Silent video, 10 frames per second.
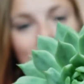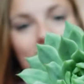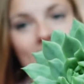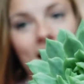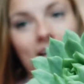
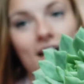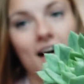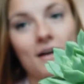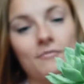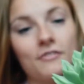and
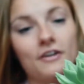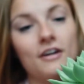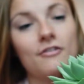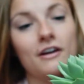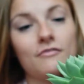I'm very
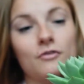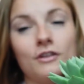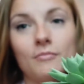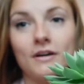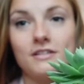grateful
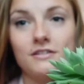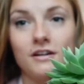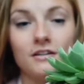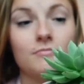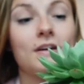that my
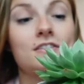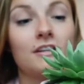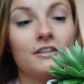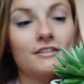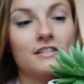
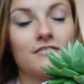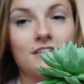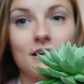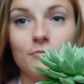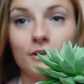succulents have
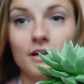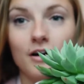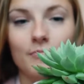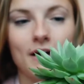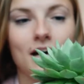stayed really
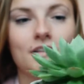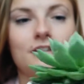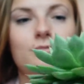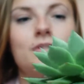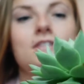compact.
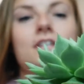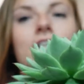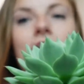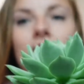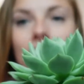This one's
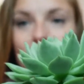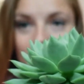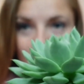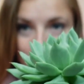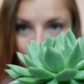leaning
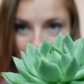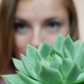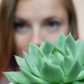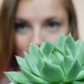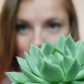a little bit
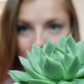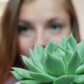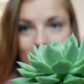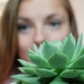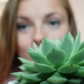to the
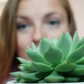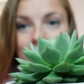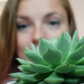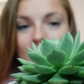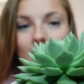side, if you
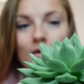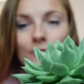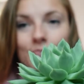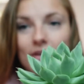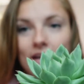can tell,
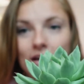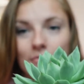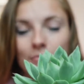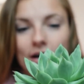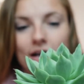
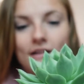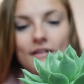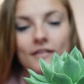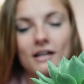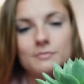but
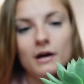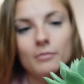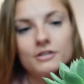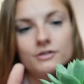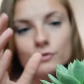that's
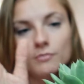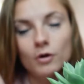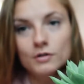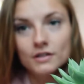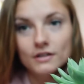probably just where
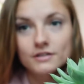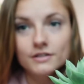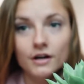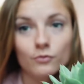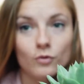most of the
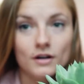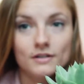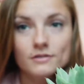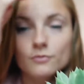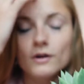sun
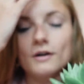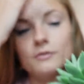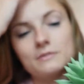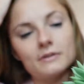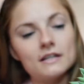was, where it
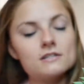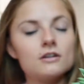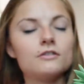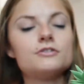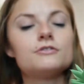was placed
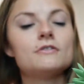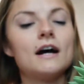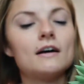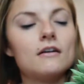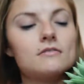on the shoe
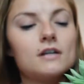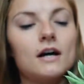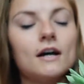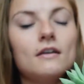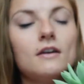rack
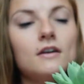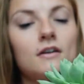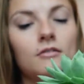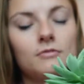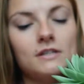outside.
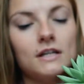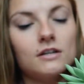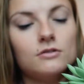It was leaning